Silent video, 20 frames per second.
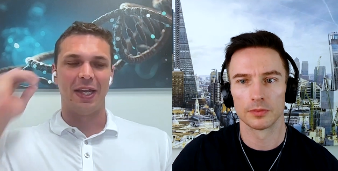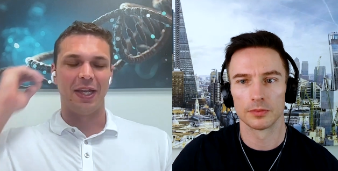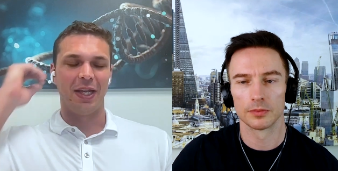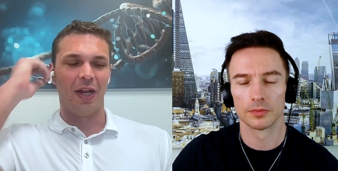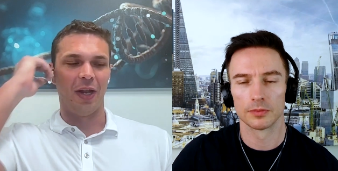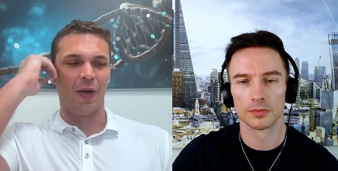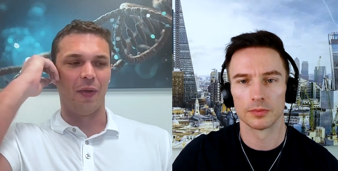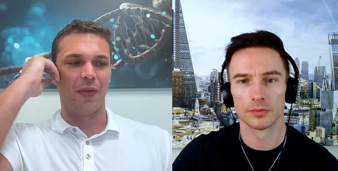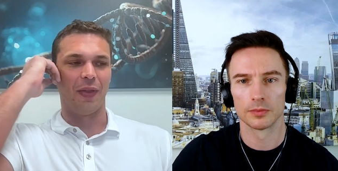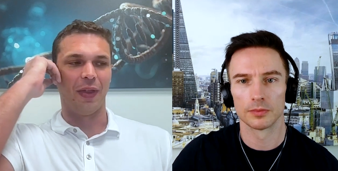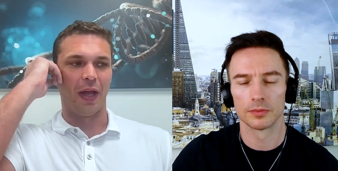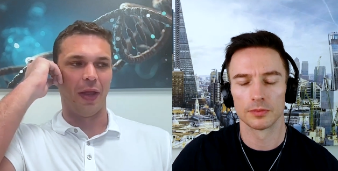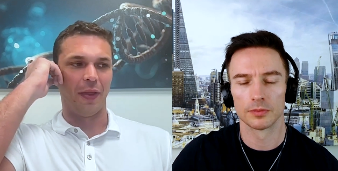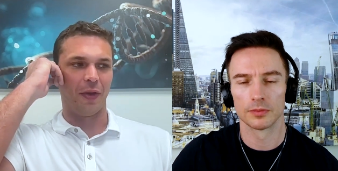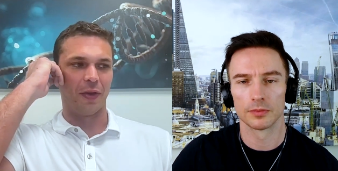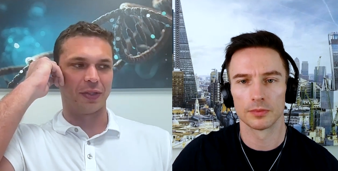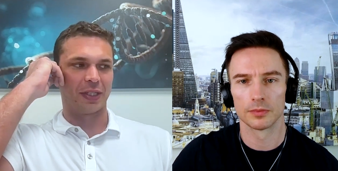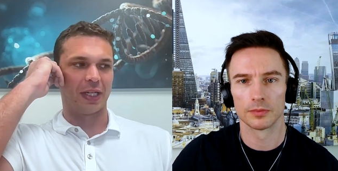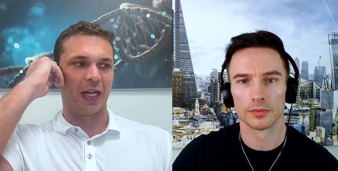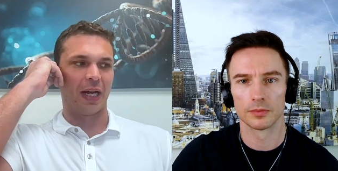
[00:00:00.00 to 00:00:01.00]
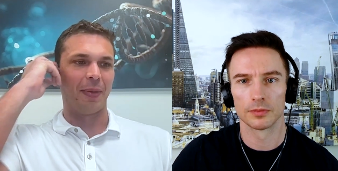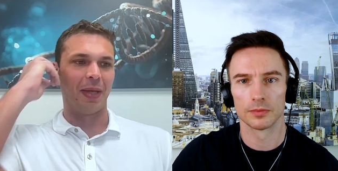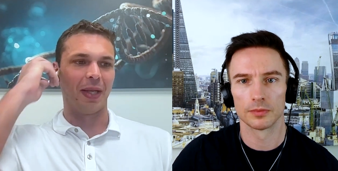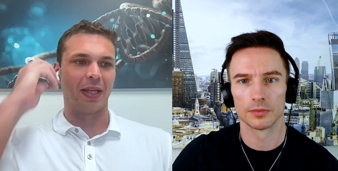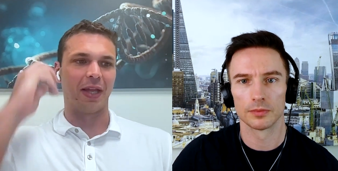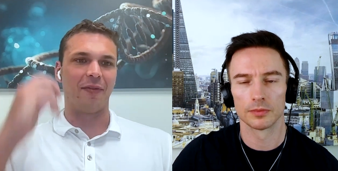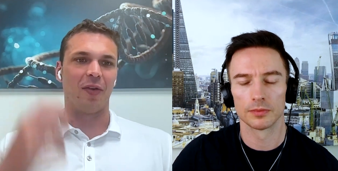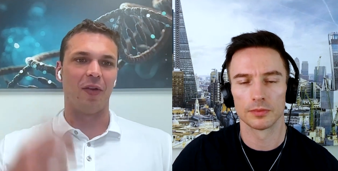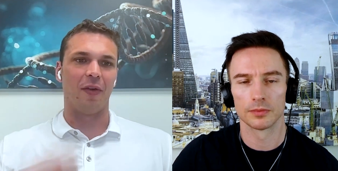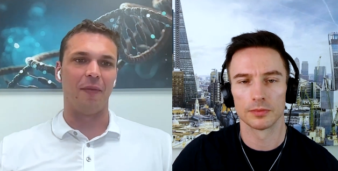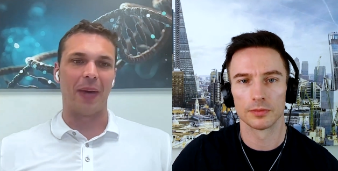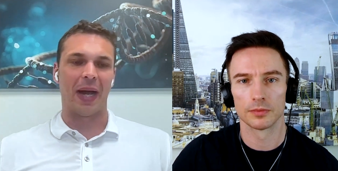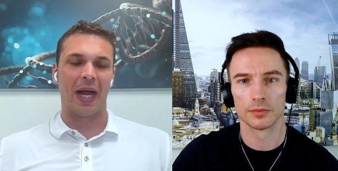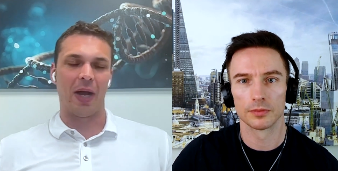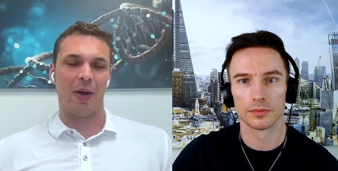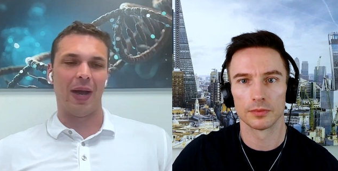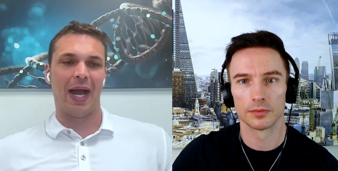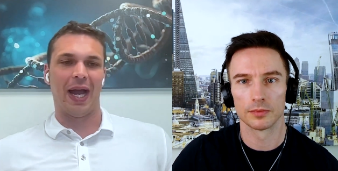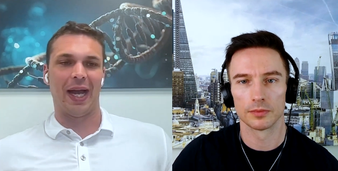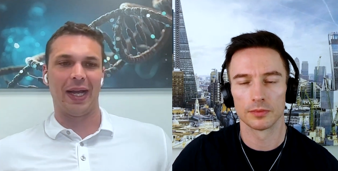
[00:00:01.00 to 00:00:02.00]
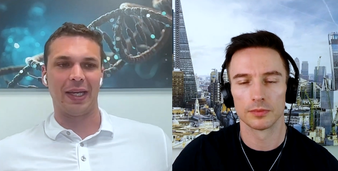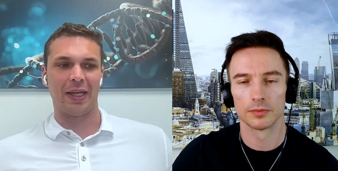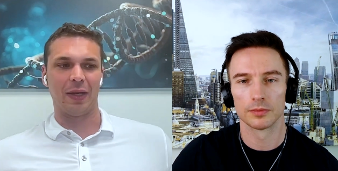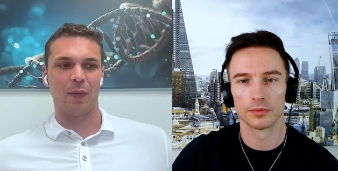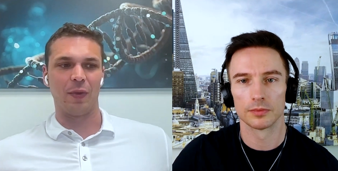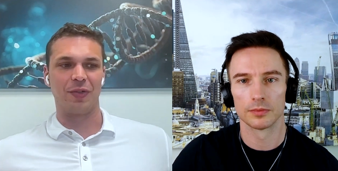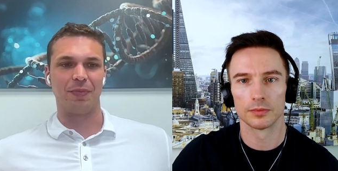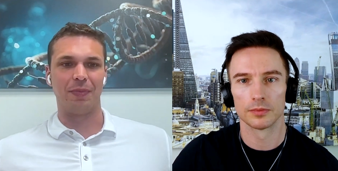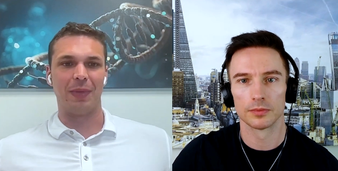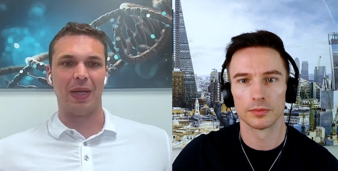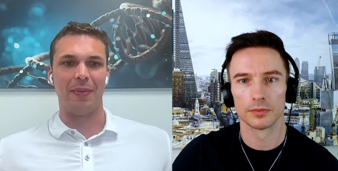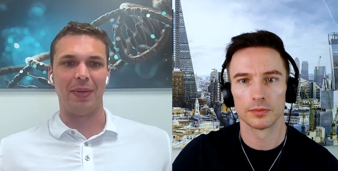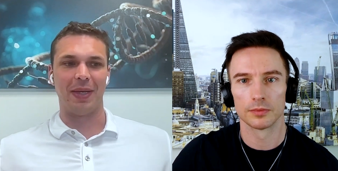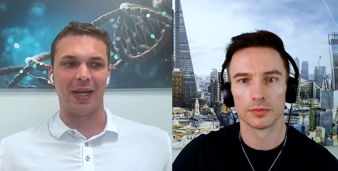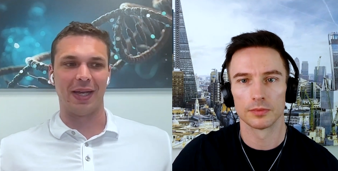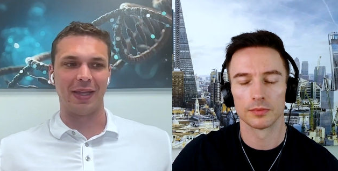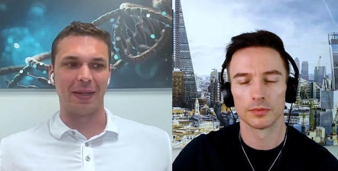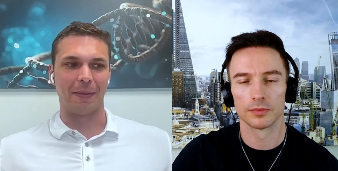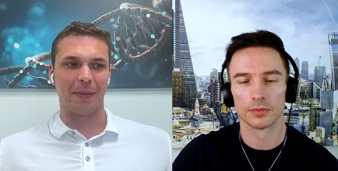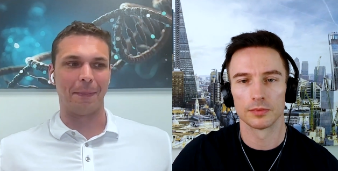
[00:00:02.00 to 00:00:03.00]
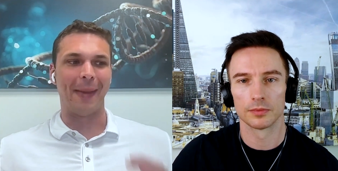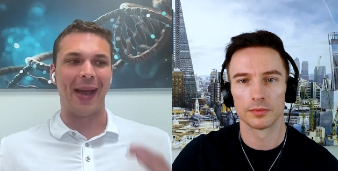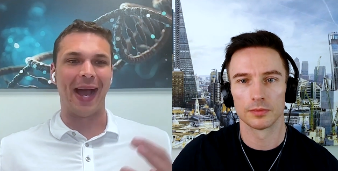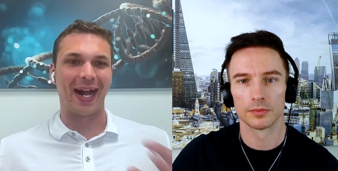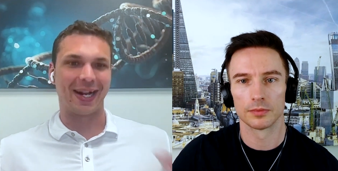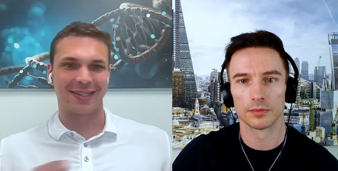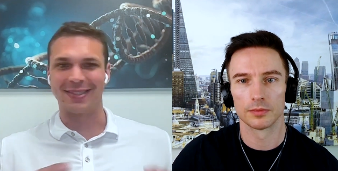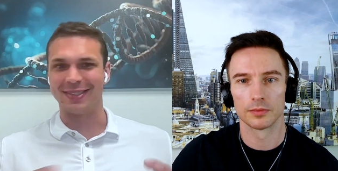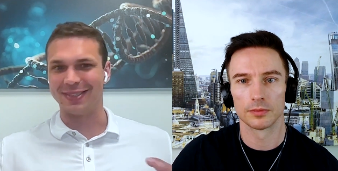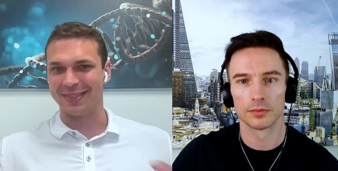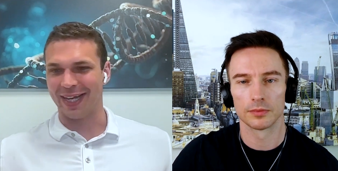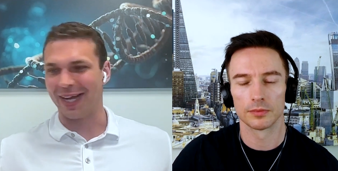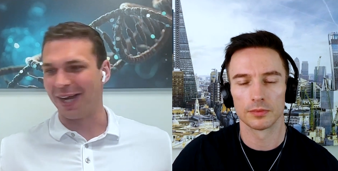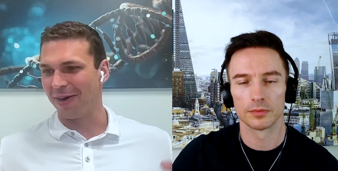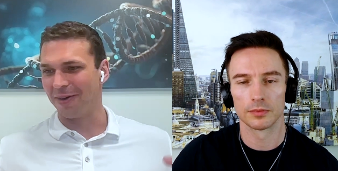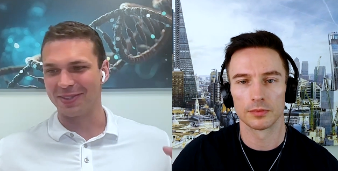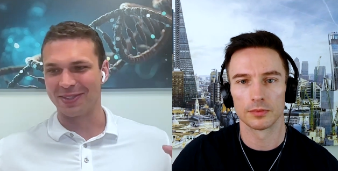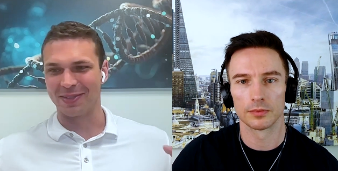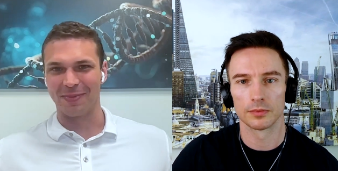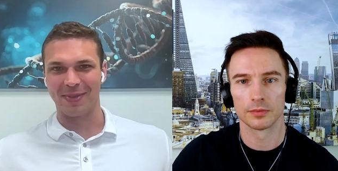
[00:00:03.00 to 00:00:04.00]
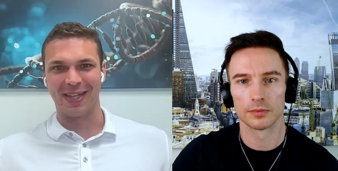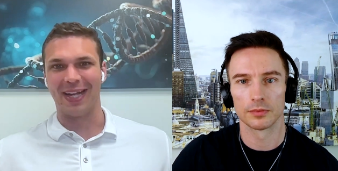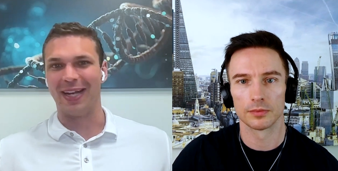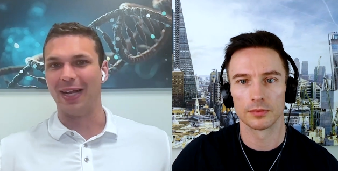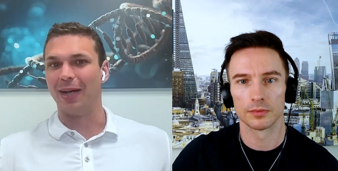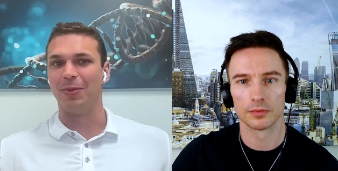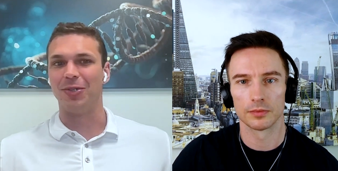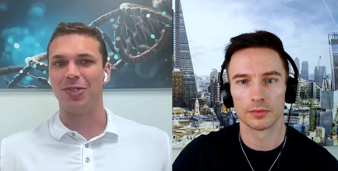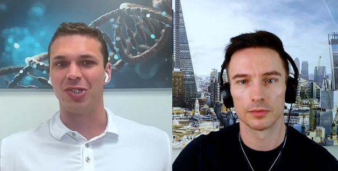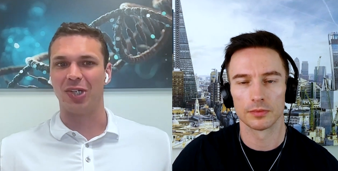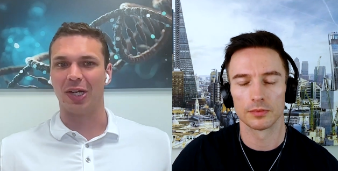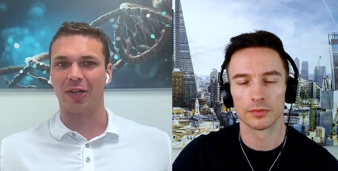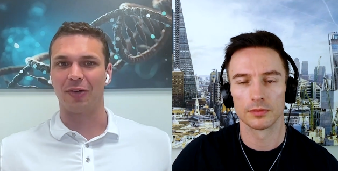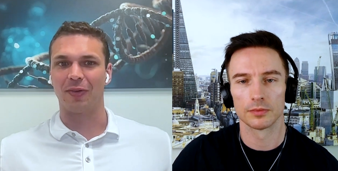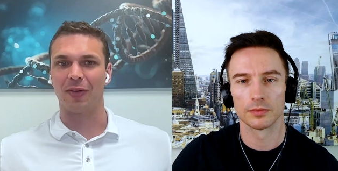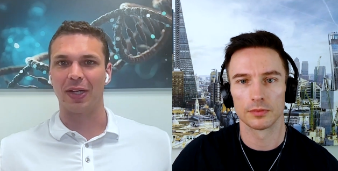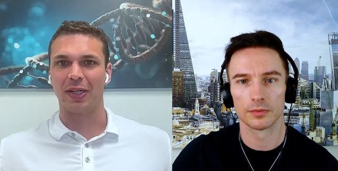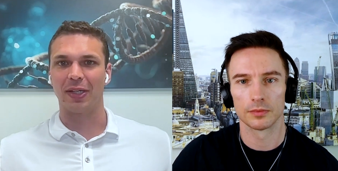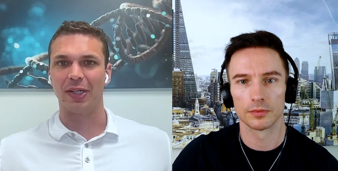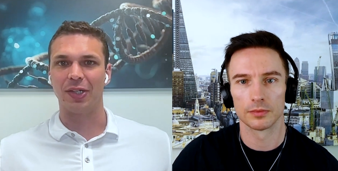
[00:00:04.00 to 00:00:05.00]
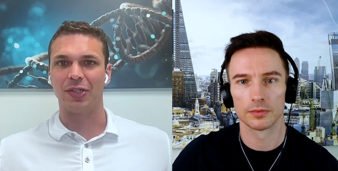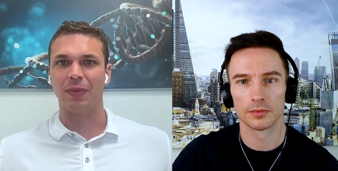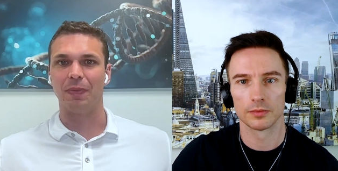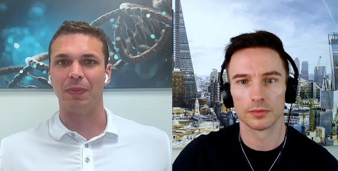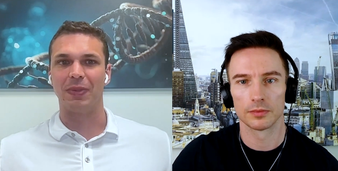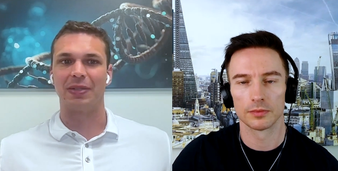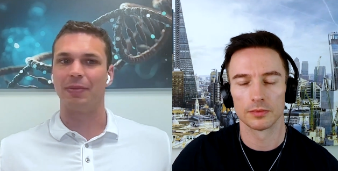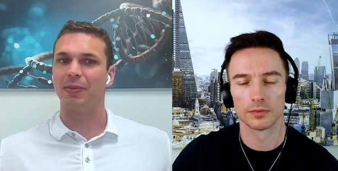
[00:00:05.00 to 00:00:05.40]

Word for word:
Speaker 1: you know, the, there's going to be a level of biohacking, which maybe I think maxes out some of that epigenetic regulation, but